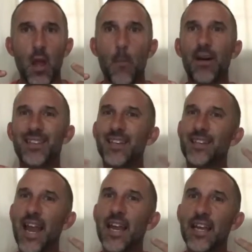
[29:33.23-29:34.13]
But
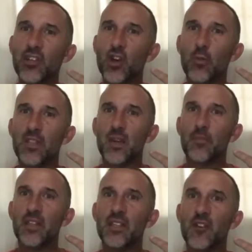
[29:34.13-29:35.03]
today he showed me
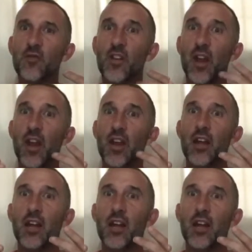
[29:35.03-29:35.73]
something different that